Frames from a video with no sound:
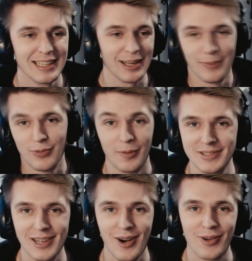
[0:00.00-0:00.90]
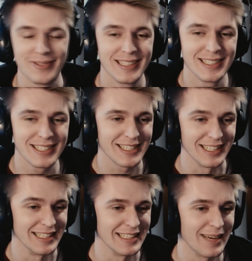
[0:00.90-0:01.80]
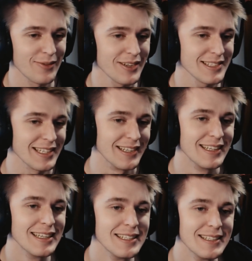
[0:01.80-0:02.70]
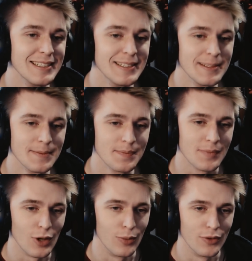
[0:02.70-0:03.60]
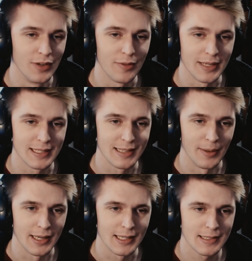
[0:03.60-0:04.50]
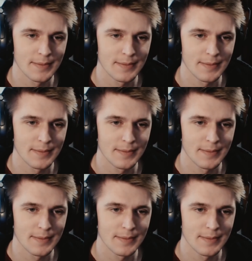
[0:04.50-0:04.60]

Problem solved. Just delete that photo. Or move it off my desktop, I guess.